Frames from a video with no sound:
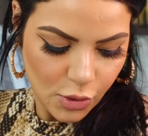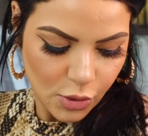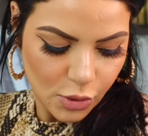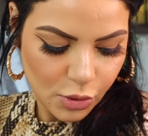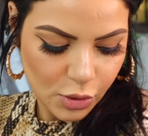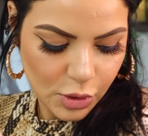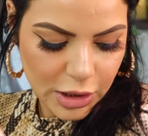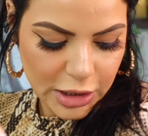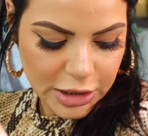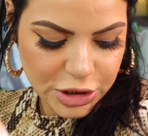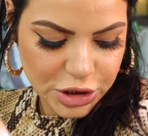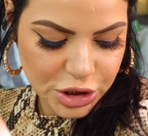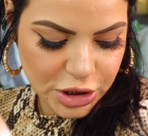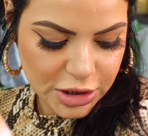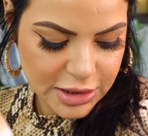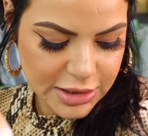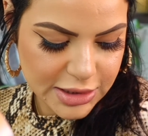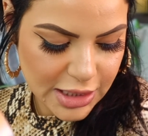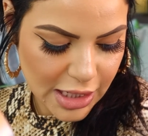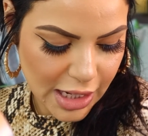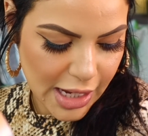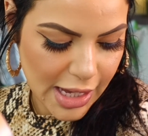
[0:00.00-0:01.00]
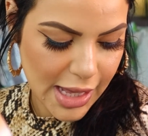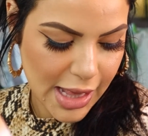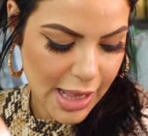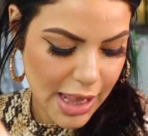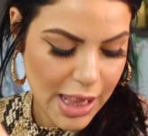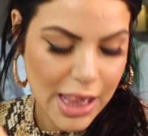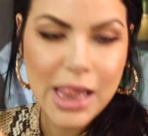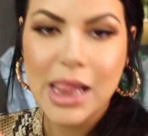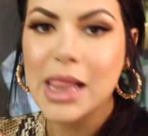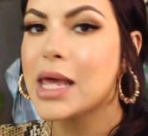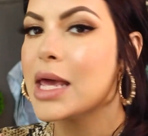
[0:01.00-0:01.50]
with just a
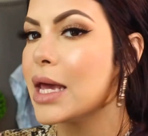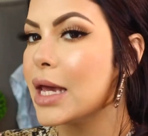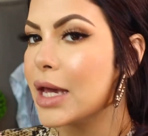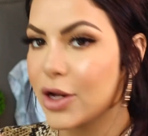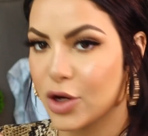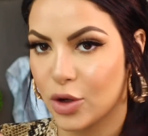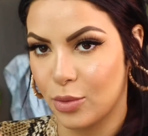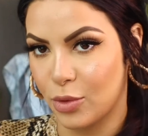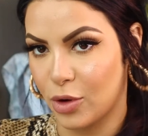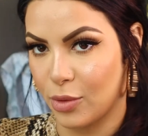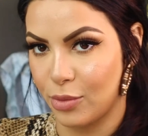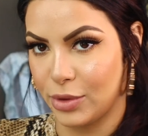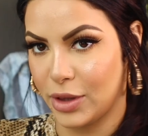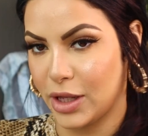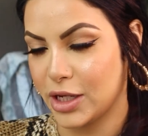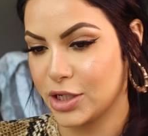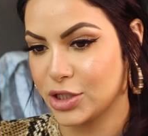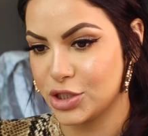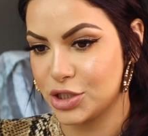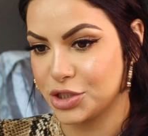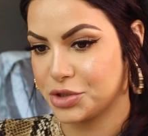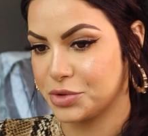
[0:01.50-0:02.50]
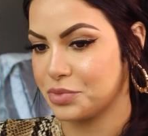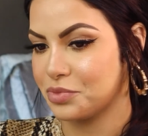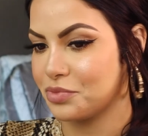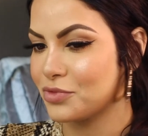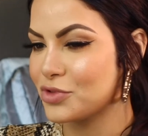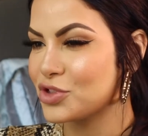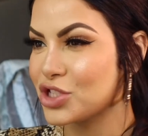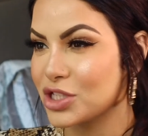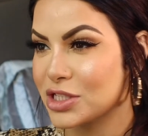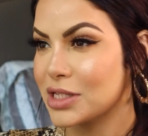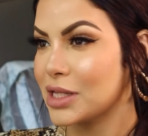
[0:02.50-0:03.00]
little more blush.
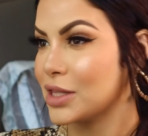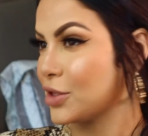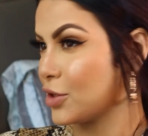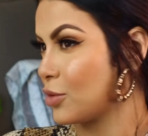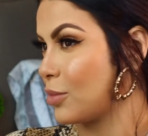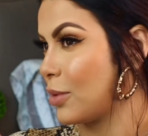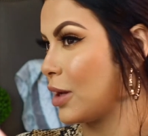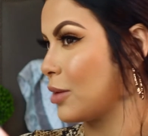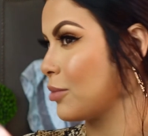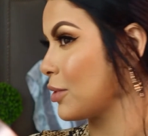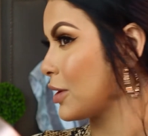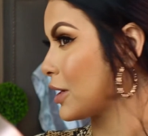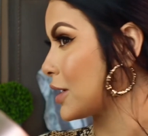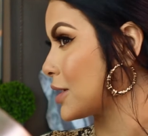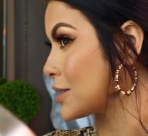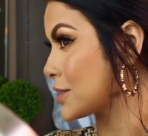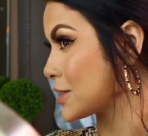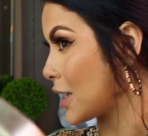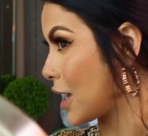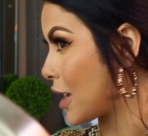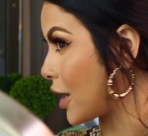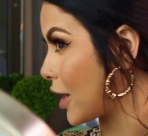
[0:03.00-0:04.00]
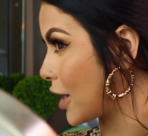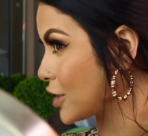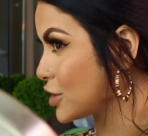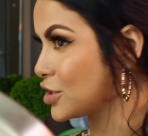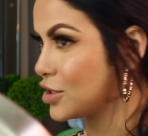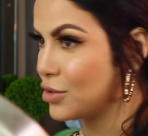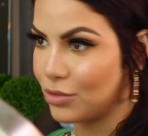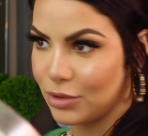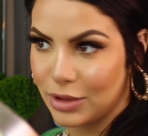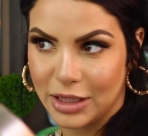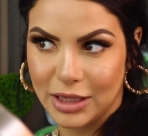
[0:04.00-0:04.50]
Just a little bit, because I
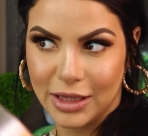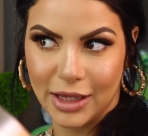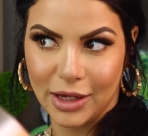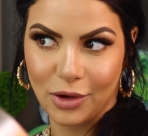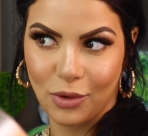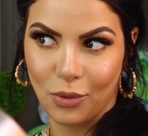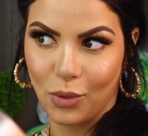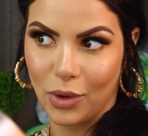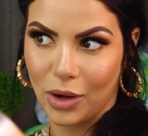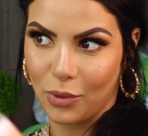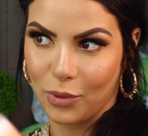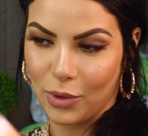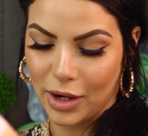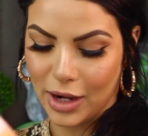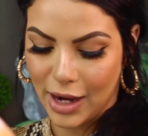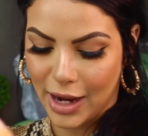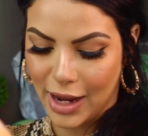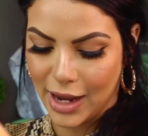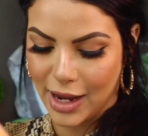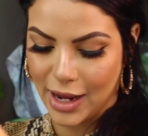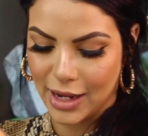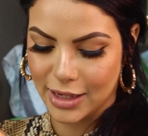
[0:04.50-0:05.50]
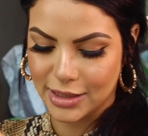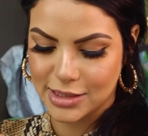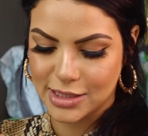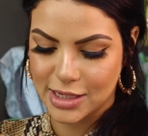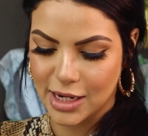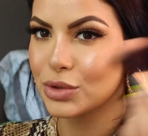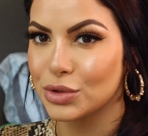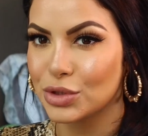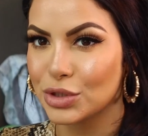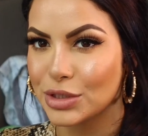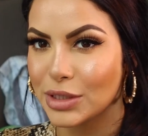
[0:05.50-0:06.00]
actually really like where we're at.
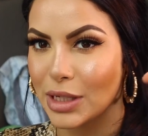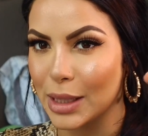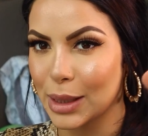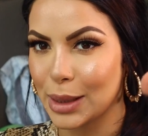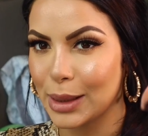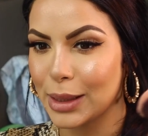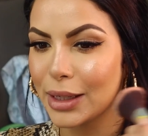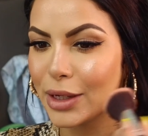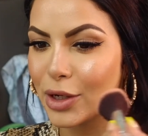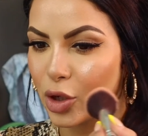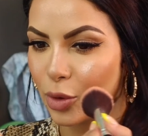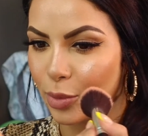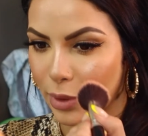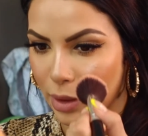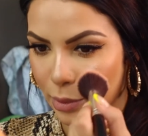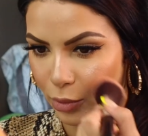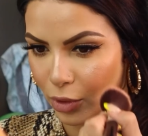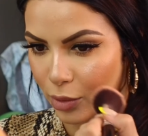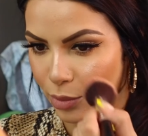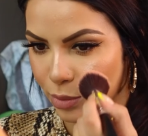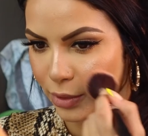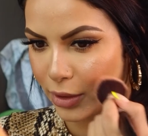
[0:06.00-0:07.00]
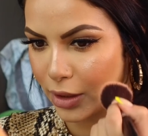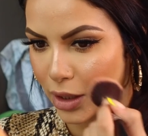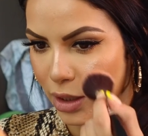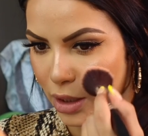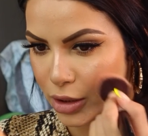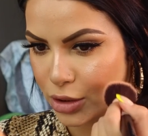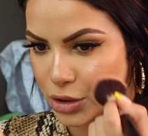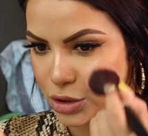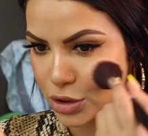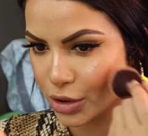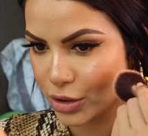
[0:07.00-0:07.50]
So just a little bit more
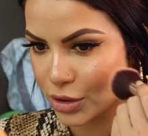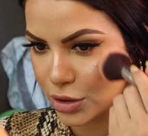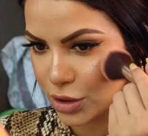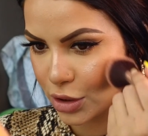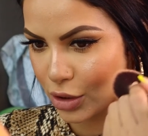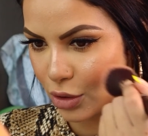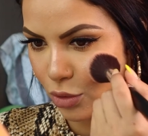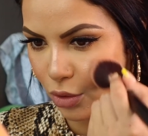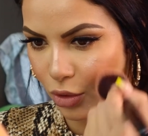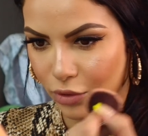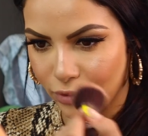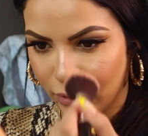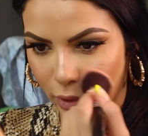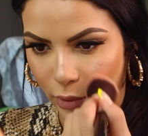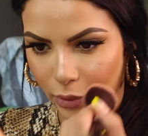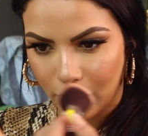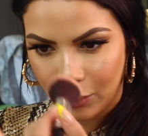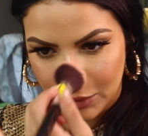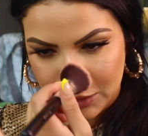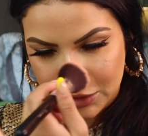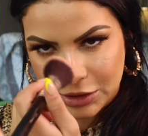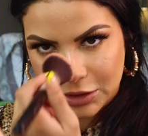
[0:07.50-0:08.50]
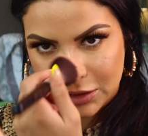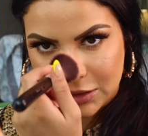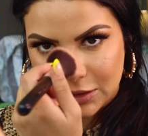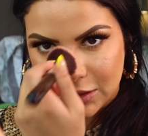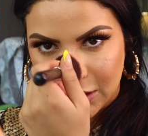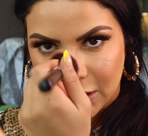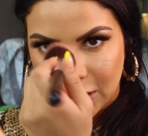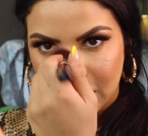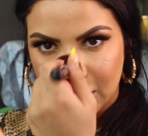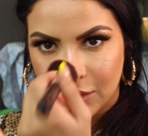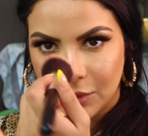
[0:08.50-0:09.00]
blush just to go over what we just
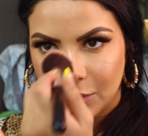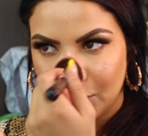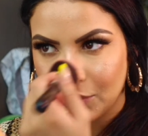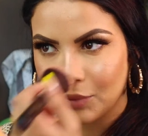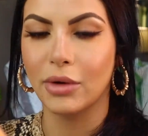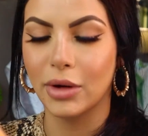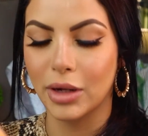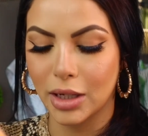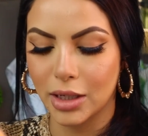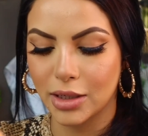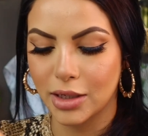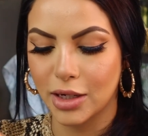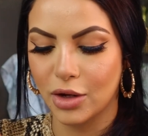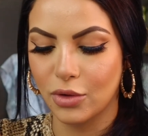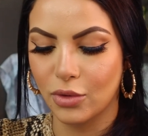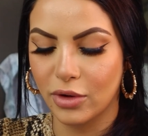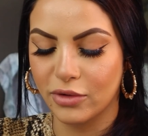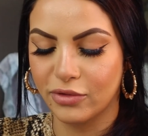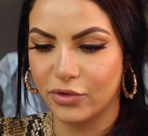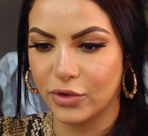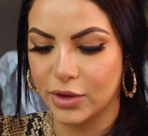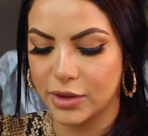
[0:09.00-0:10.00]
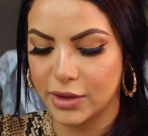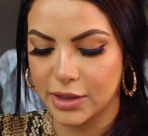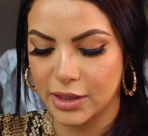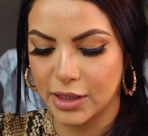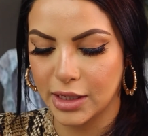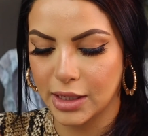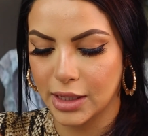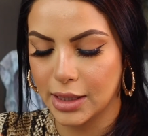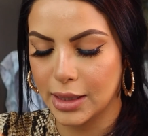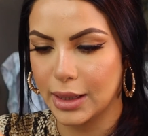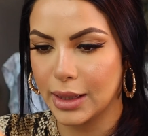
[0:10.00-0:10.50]
did. All right, and now for
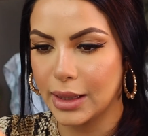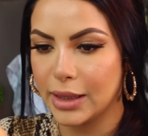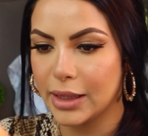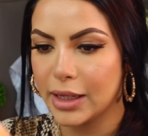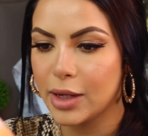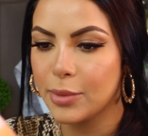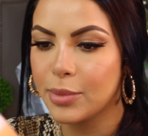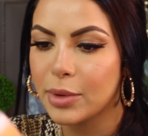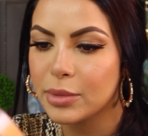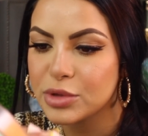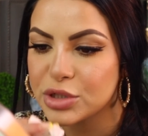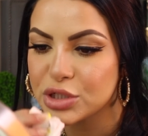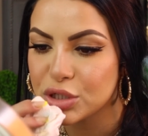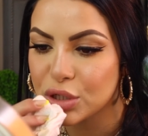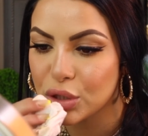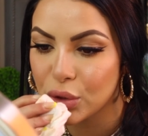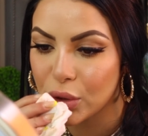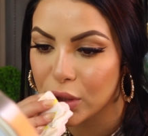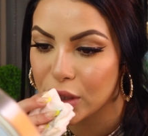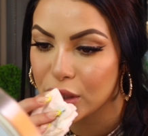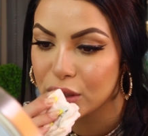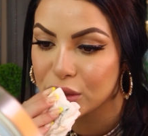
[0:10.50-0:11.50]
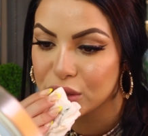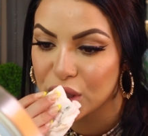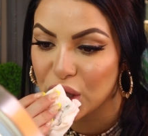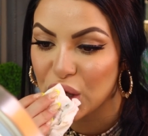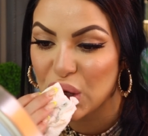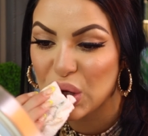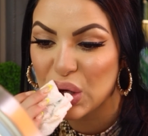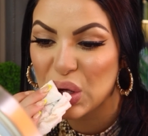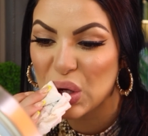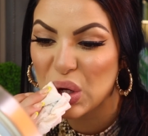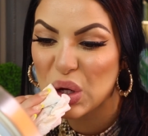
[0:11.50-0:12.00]
the lip, I'm just gonna go ahead and
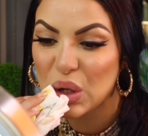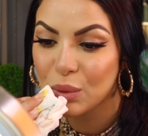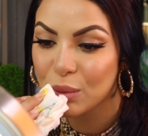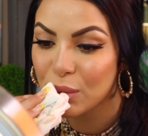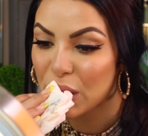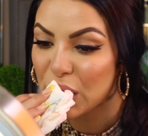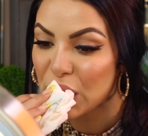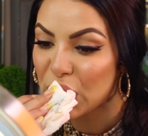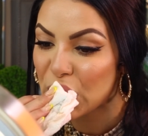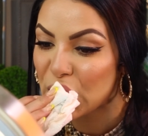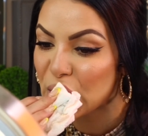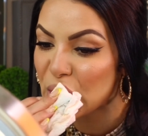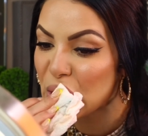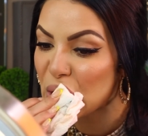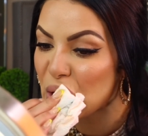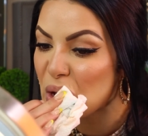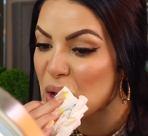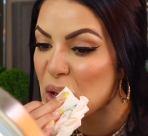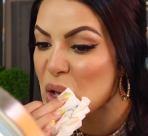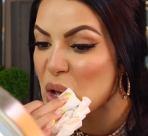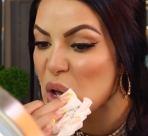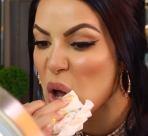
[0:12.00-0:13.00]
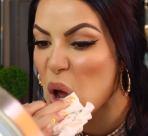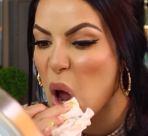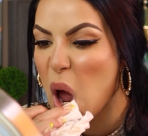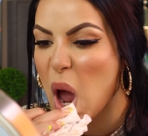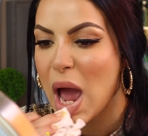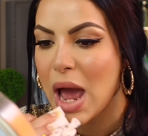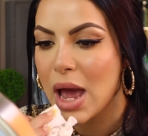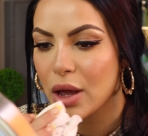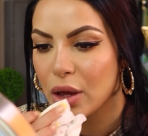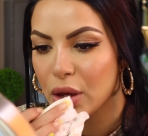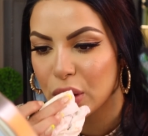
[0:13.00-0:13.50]
take my
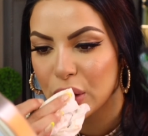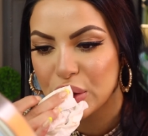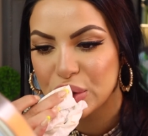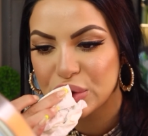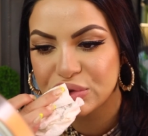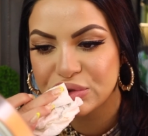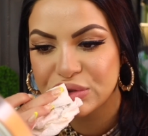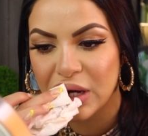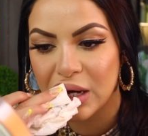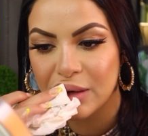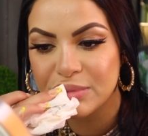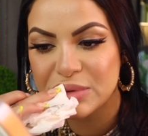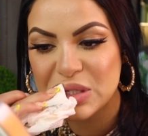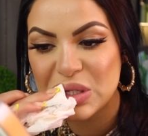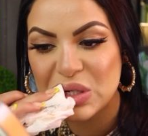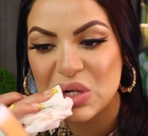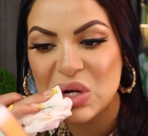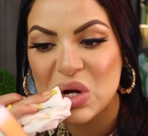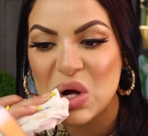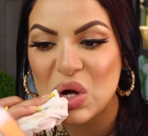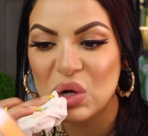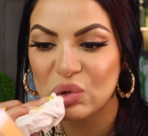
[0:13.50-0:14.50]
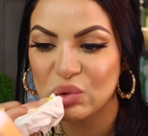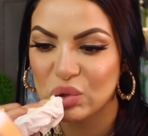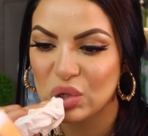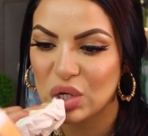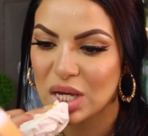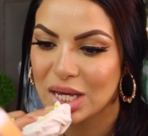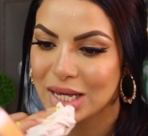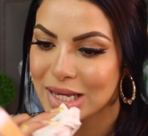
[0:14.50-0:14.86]
chapstick off.